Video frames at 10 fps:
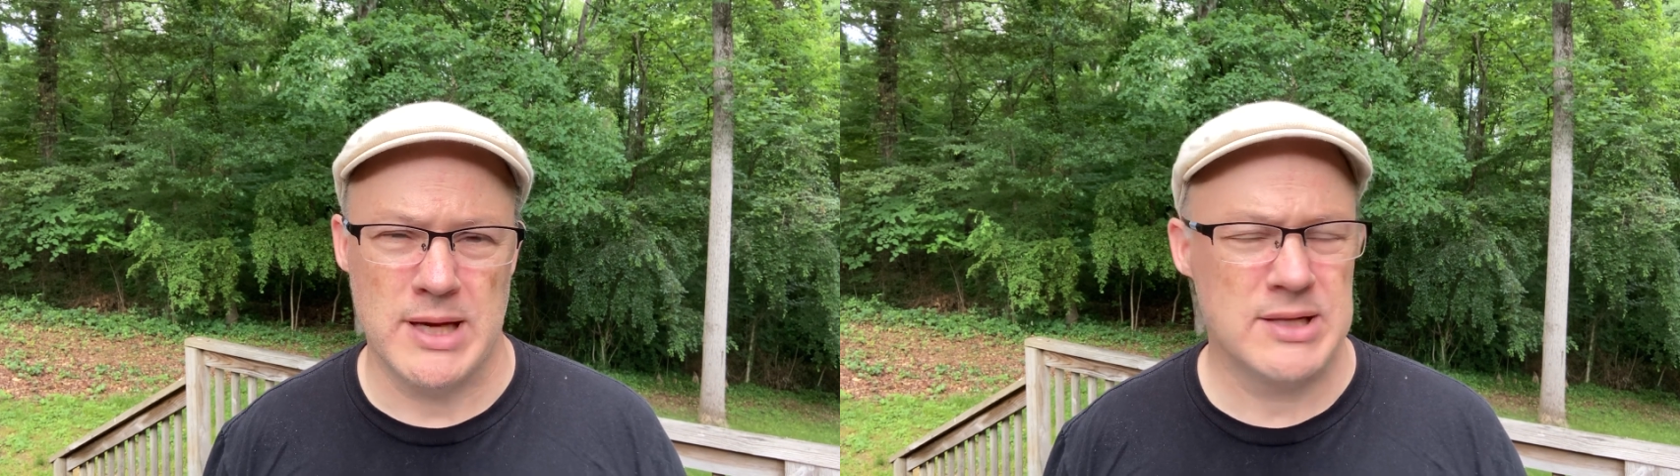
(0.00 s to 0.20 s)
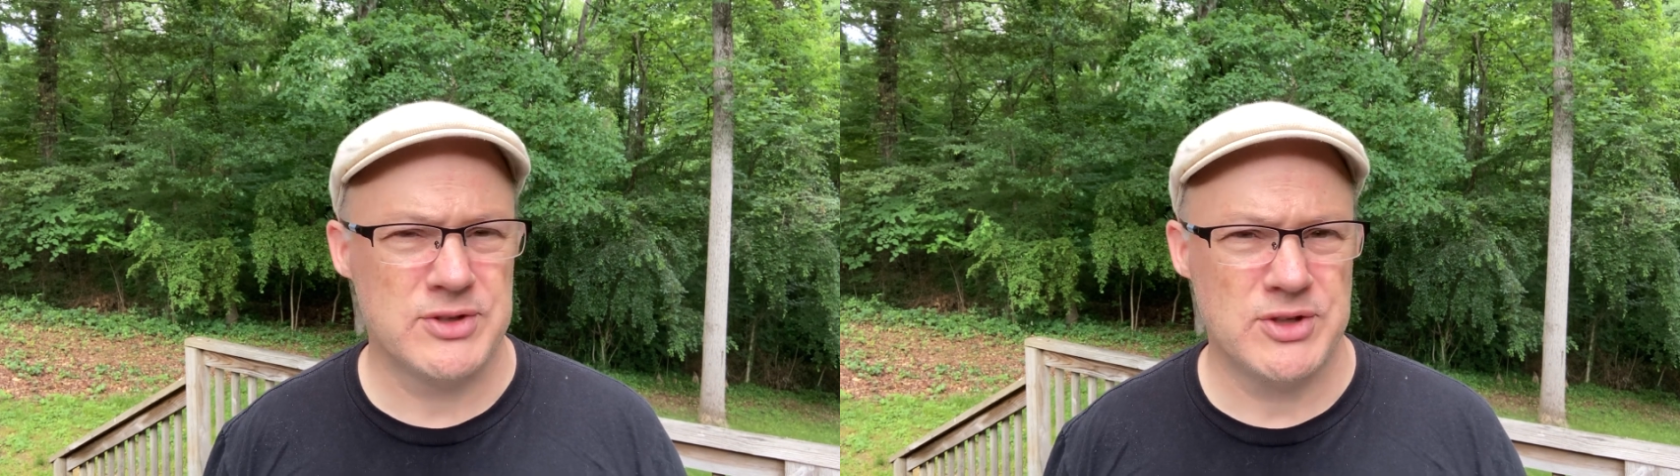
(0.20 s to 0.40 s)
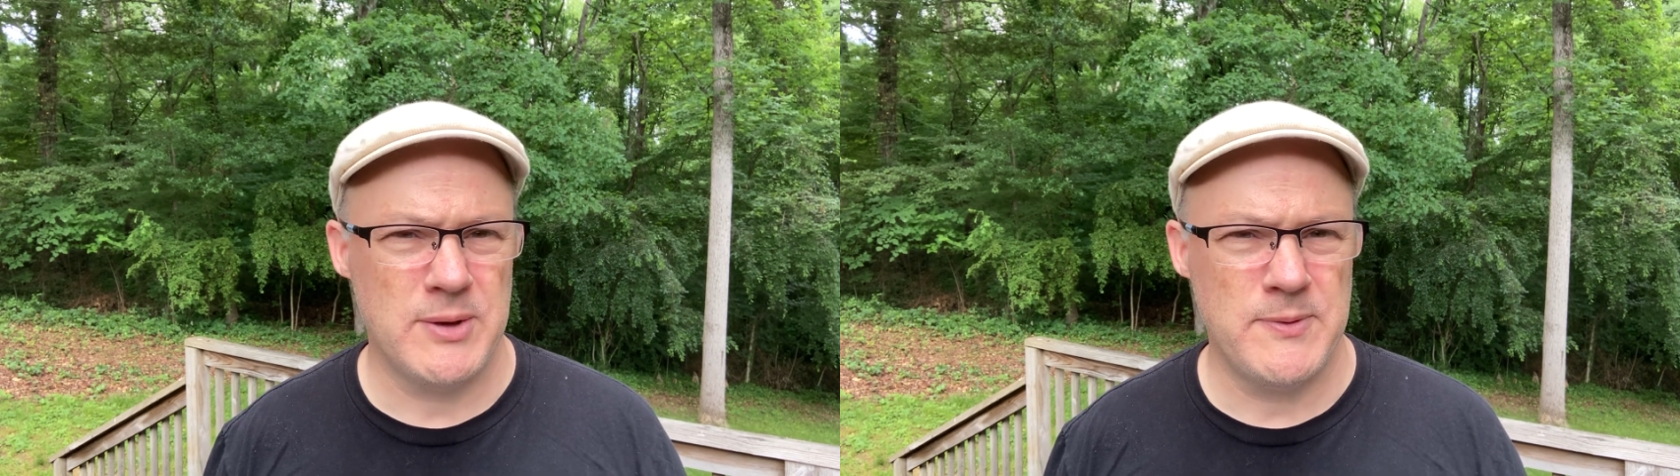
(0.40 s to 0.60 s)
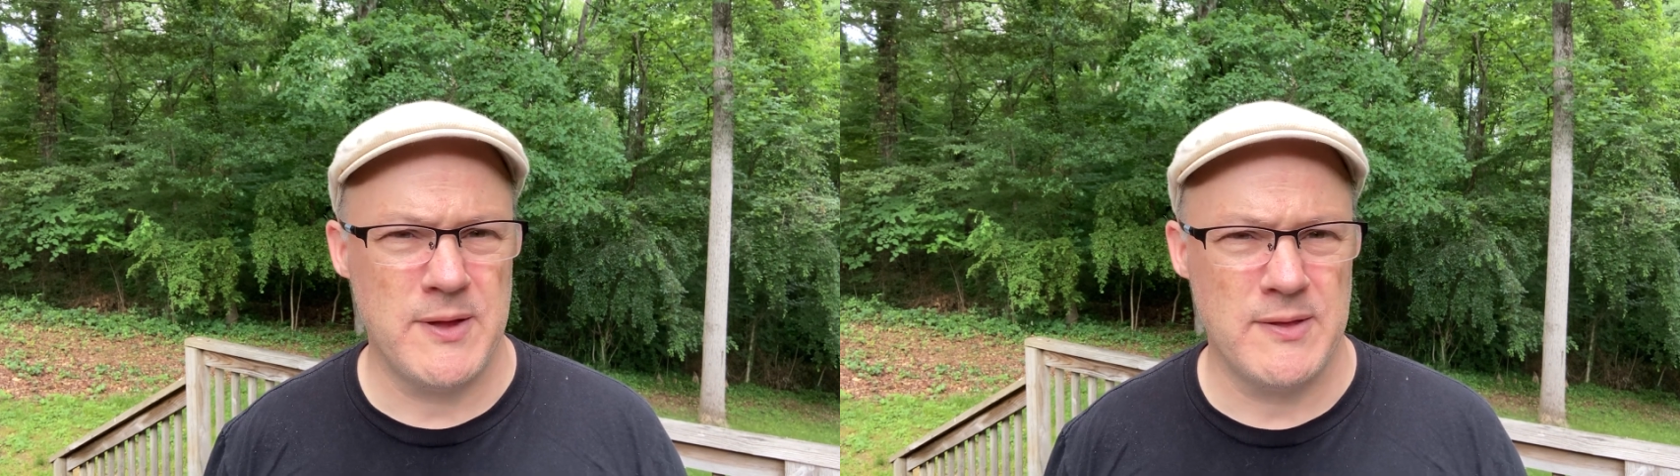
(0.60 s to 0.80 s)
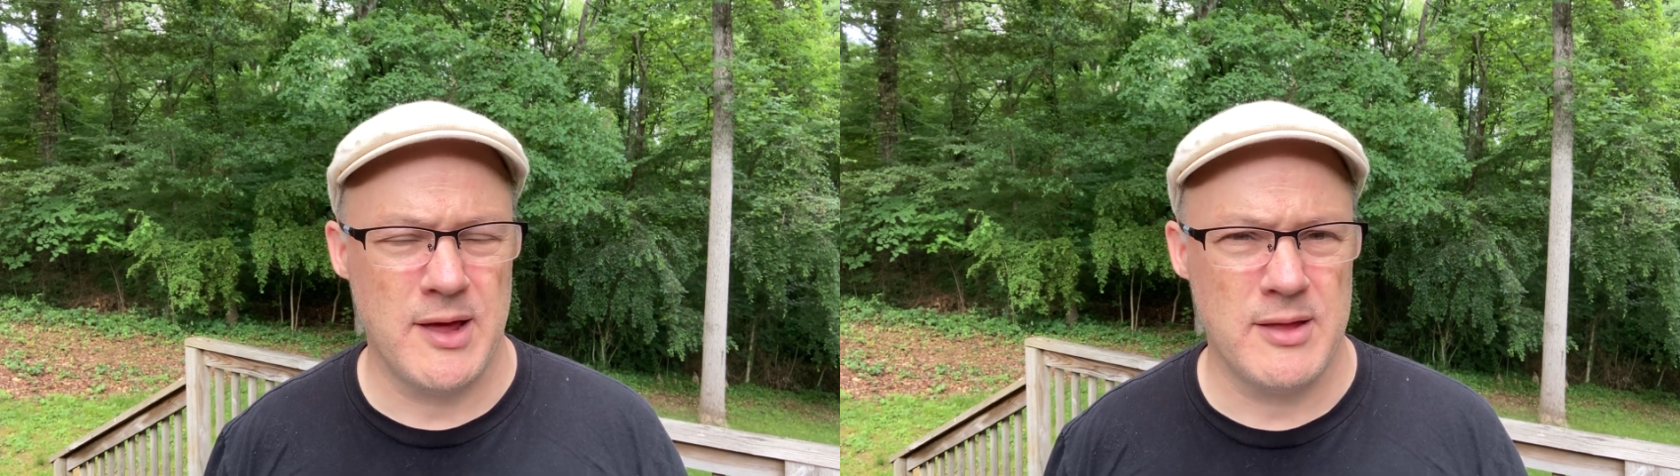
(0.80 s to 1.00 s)
and
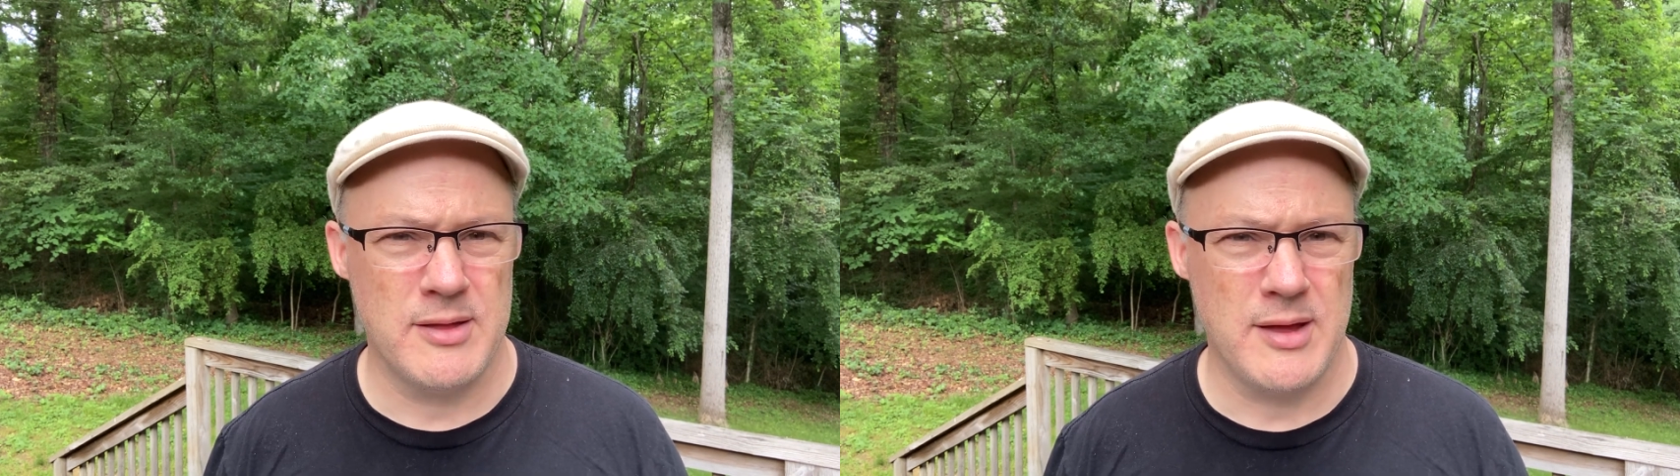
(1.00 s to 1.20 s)
something that